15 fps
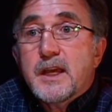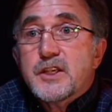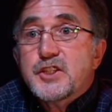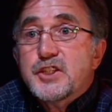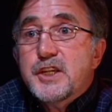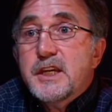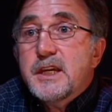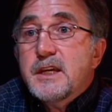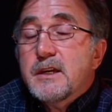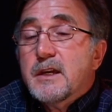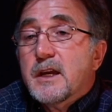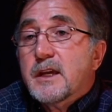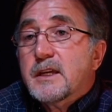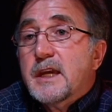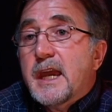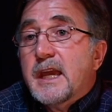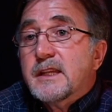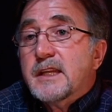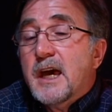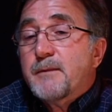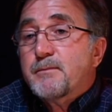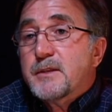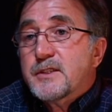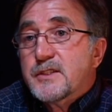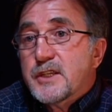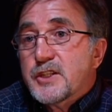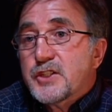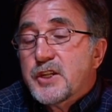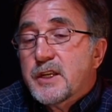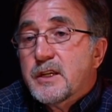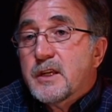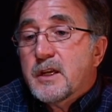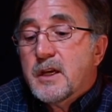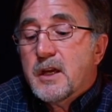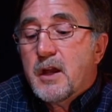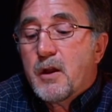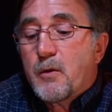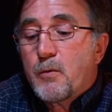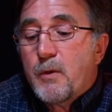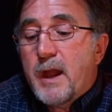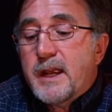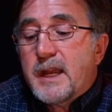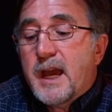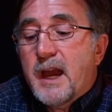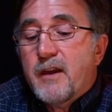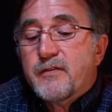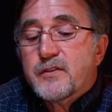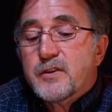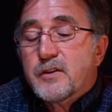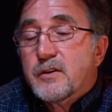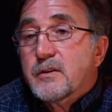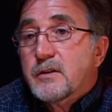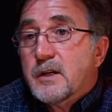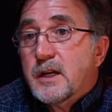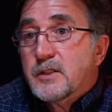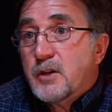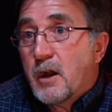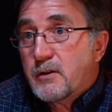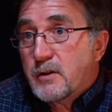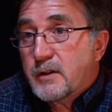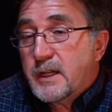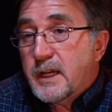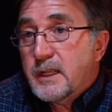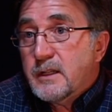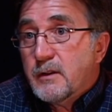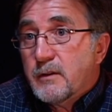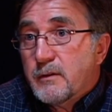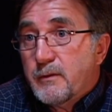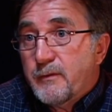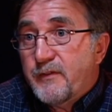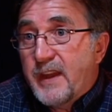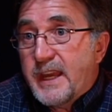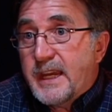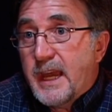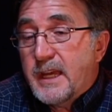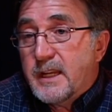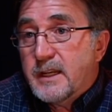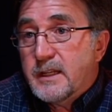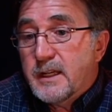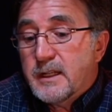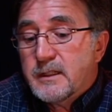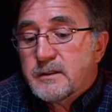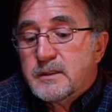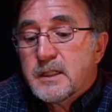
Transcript: She gained that position right after Dr. Kendall vacated it.